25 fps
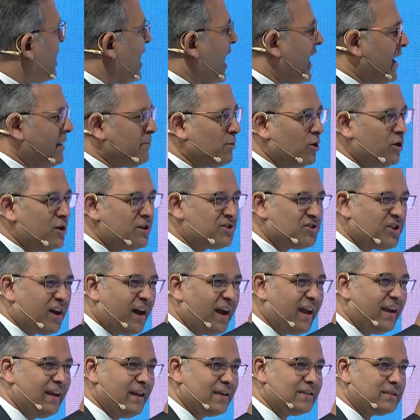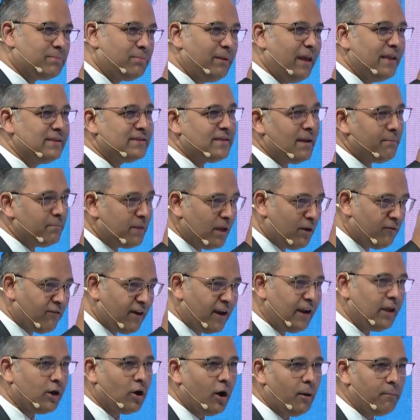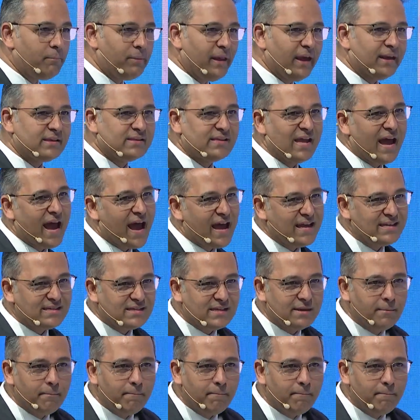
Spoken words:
and I'm going to try and explain something very complex as